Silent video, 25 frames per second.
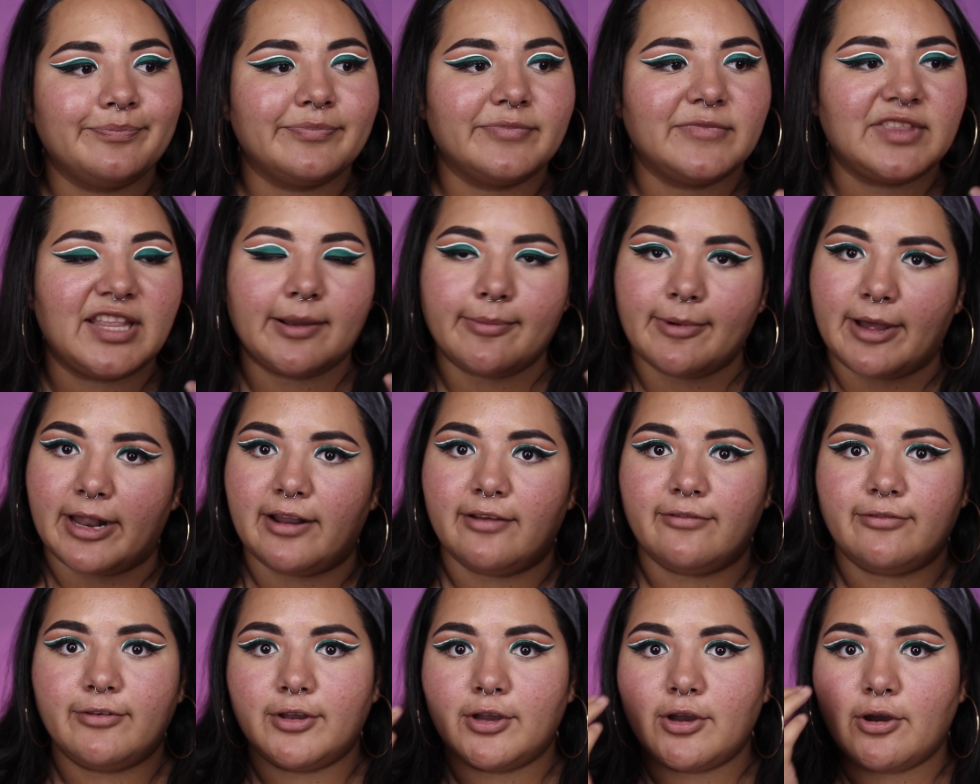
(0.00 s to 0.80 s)
think about it,
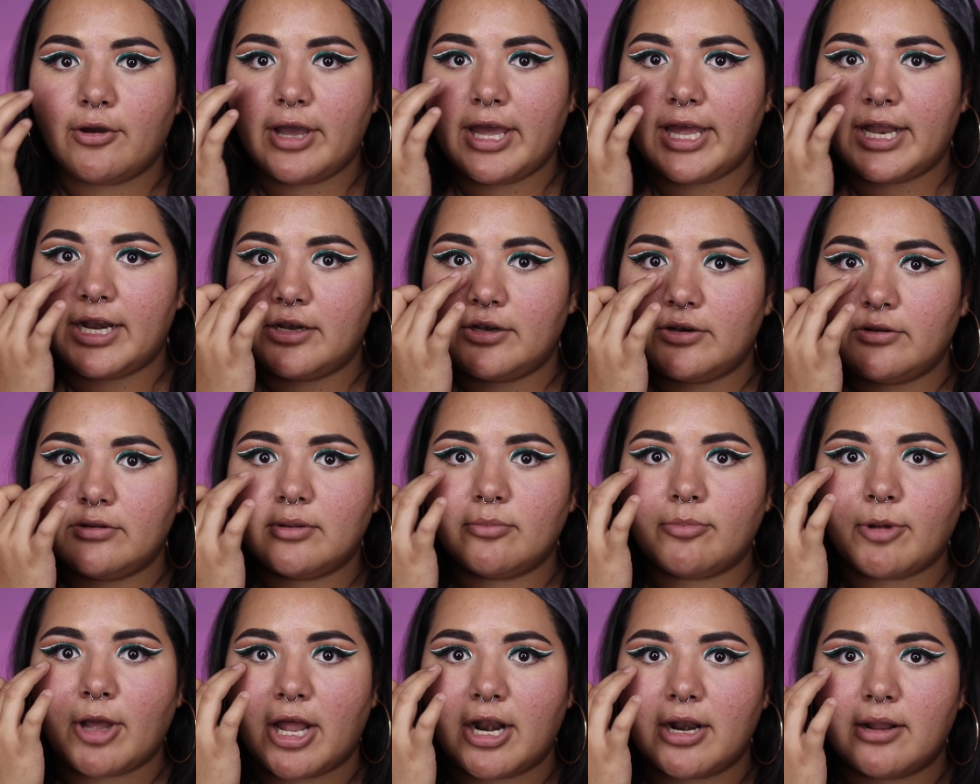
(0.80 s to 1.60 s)
if you go ahead and do the
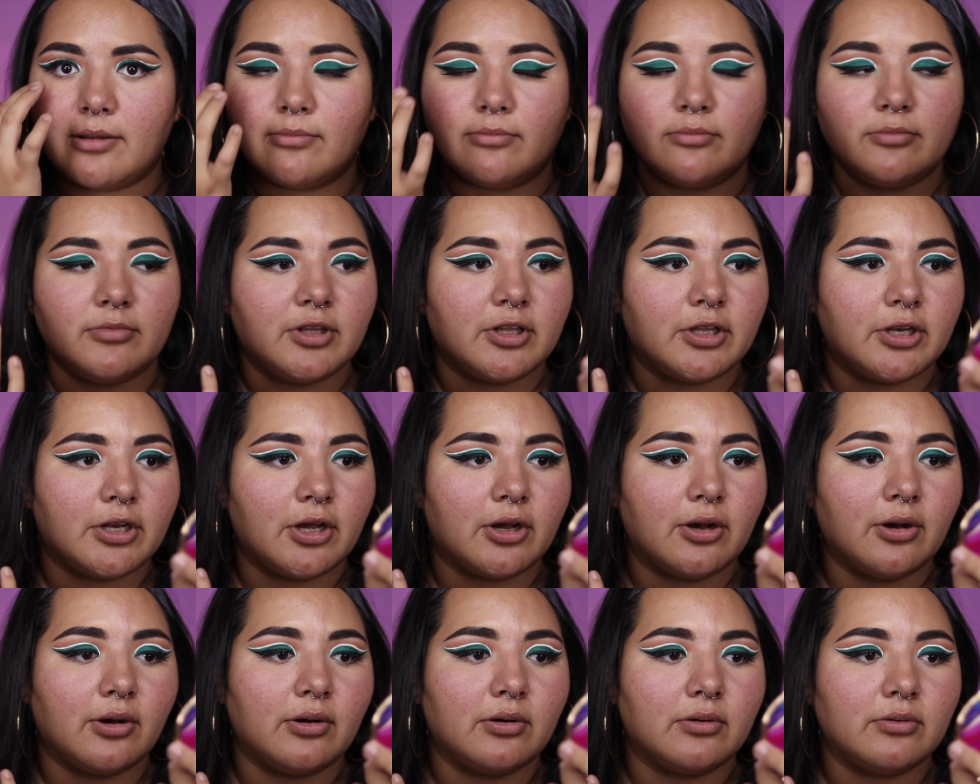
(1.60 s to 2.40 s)
bottom, you
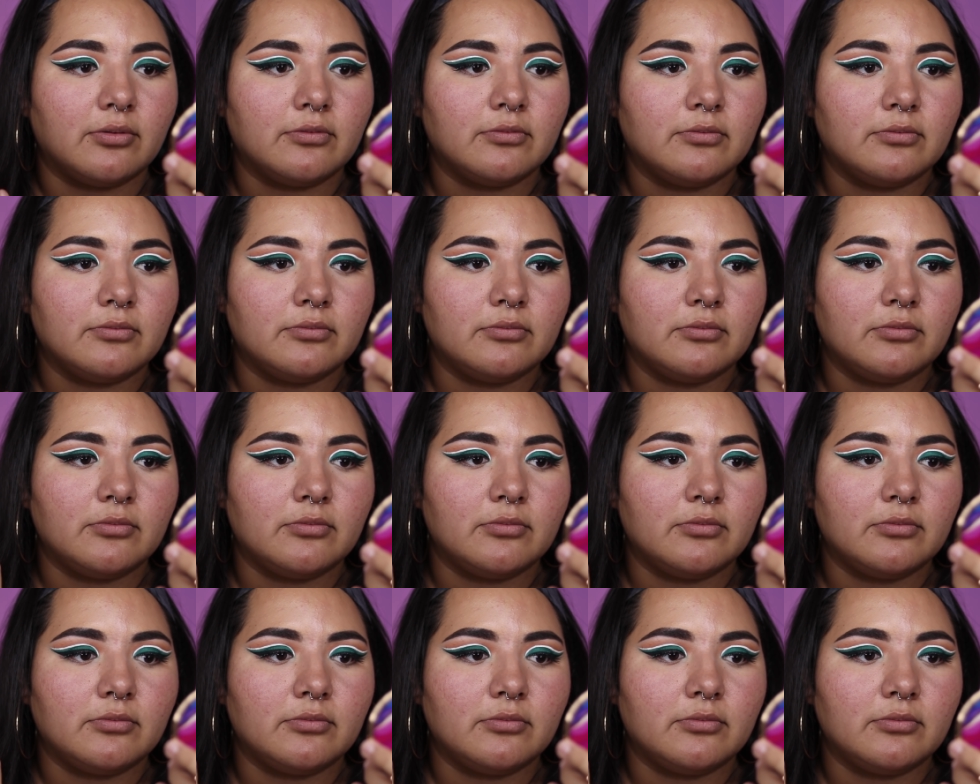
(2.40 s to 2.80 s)
know,